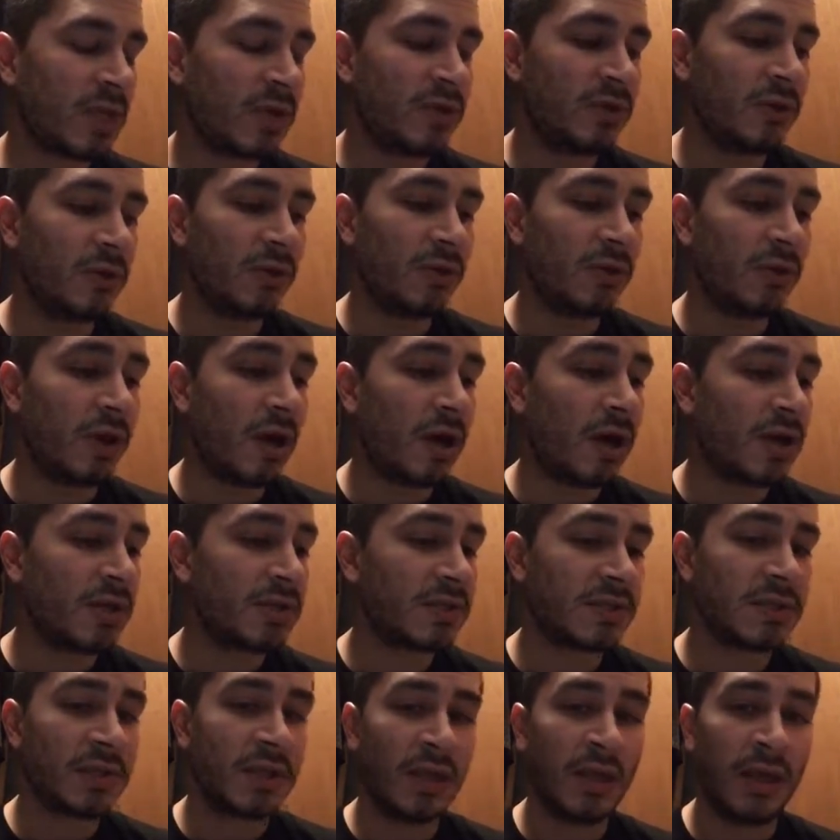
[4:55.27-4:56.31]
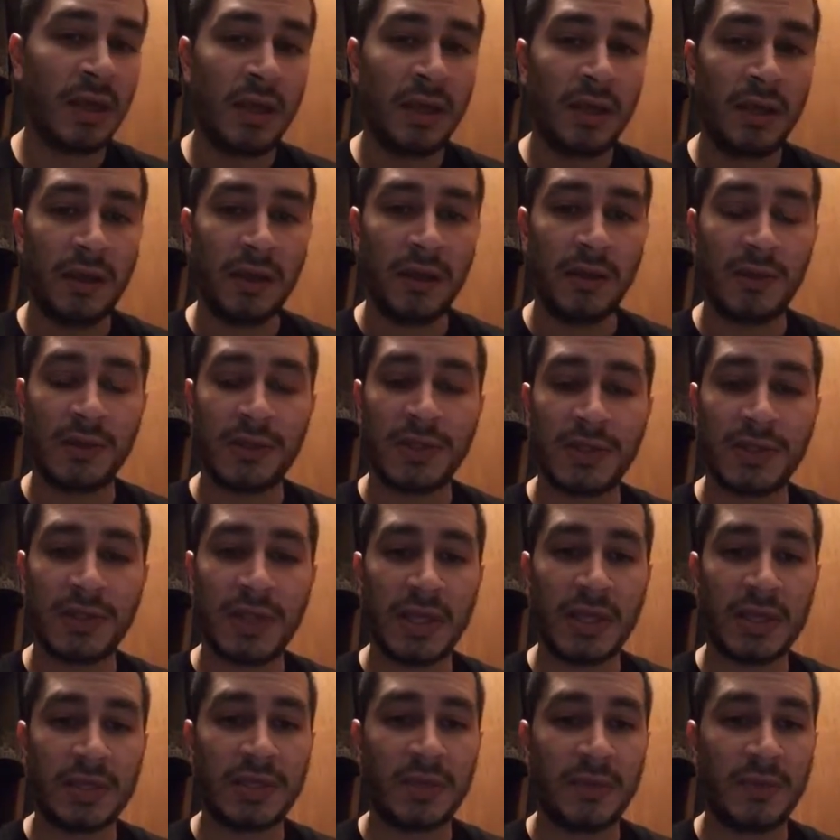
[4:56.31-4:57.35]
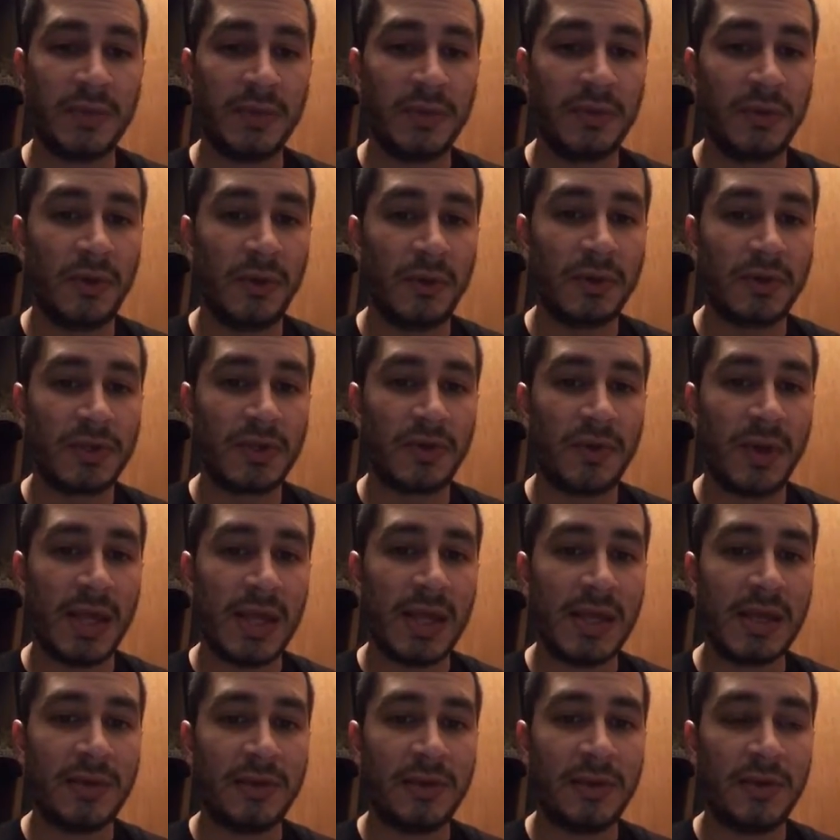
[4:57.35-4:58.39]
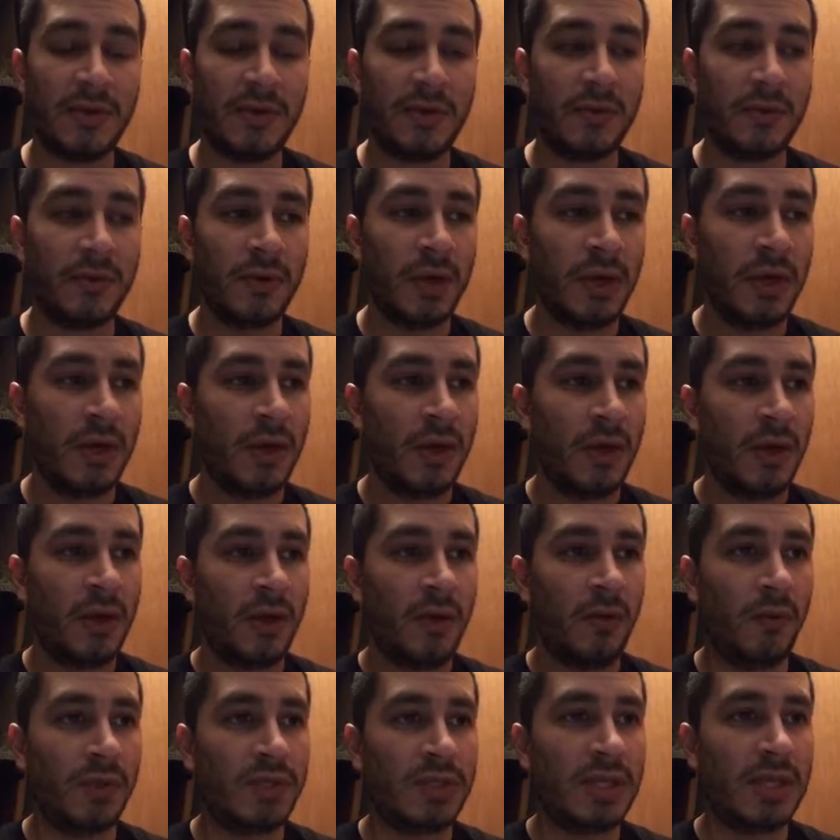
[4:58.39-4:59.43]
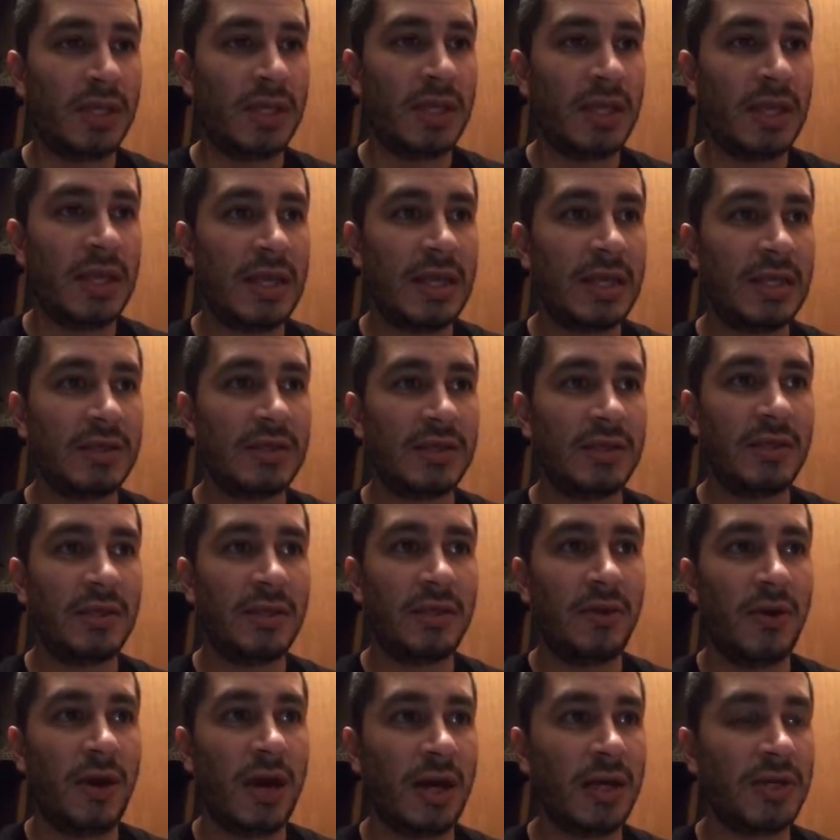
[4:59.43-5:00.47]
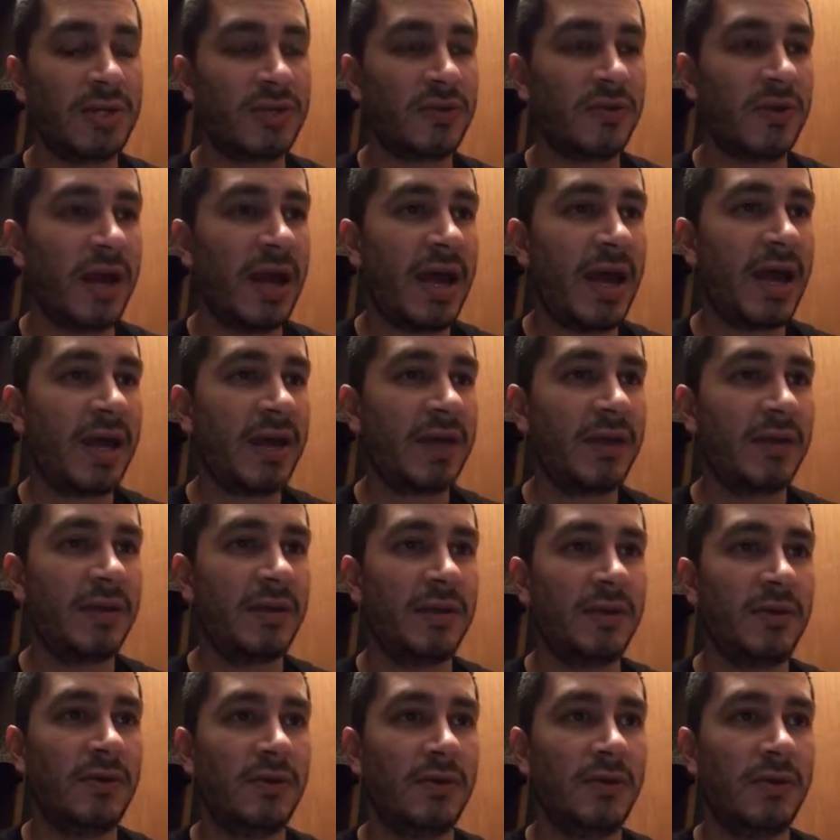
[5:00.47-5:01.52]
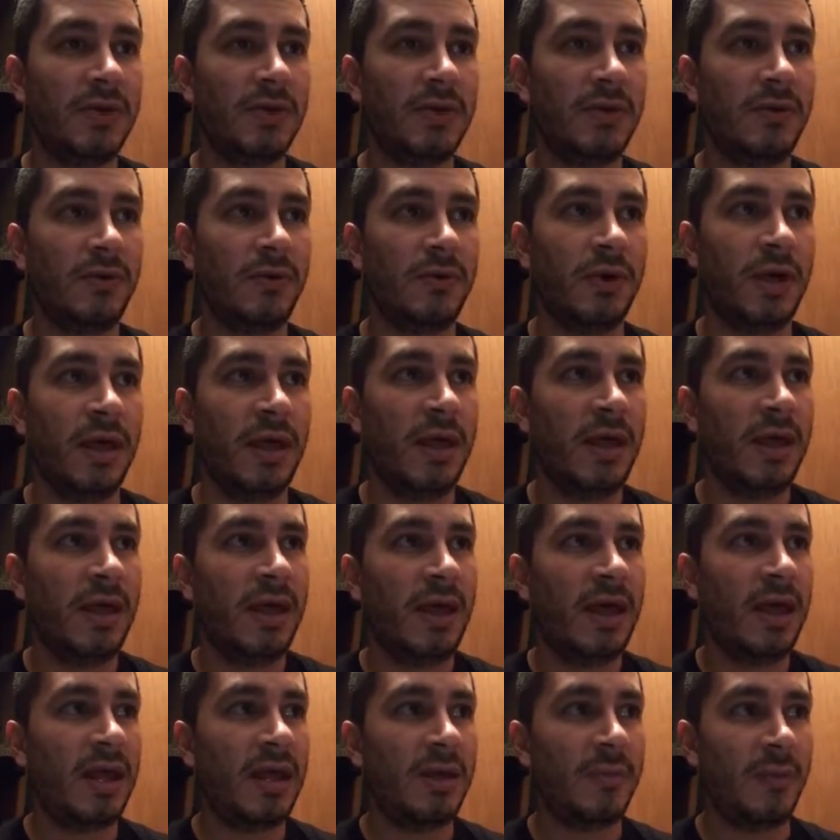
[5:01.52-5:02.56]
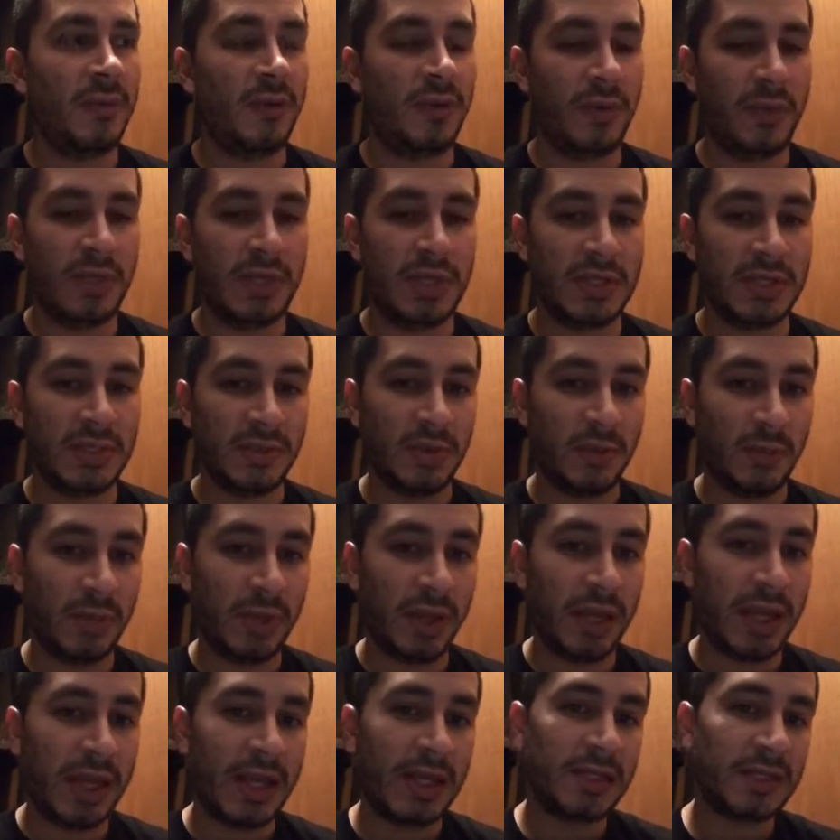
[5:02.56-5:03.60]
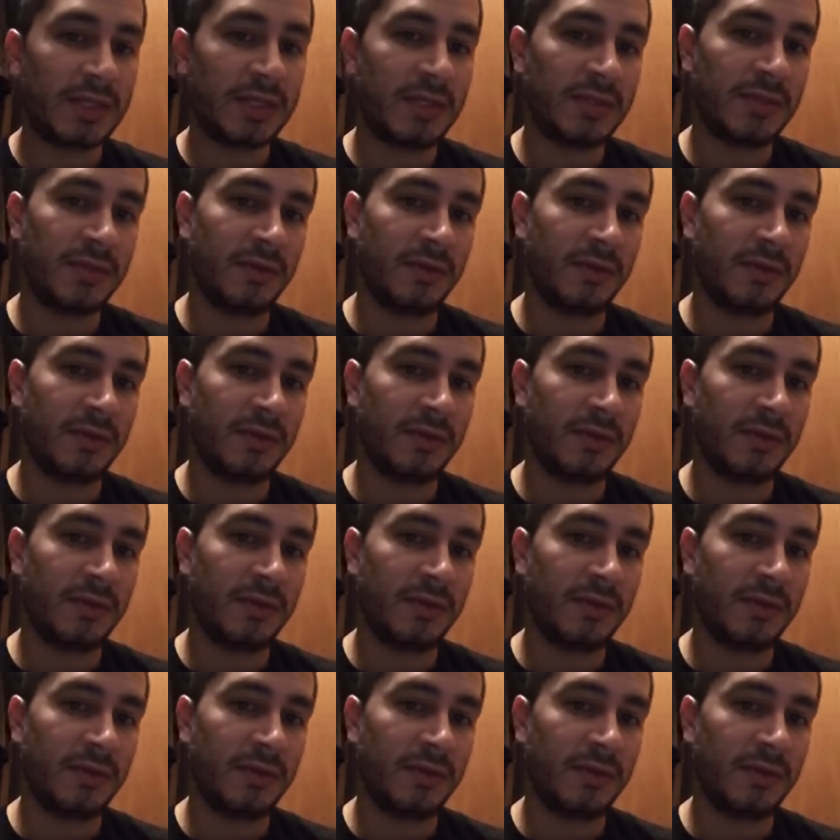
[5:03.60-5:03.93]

Know the laws. You know, just like some of you know the terrain, you know what you can eat, you know how to track, you know edible and medicinal plants.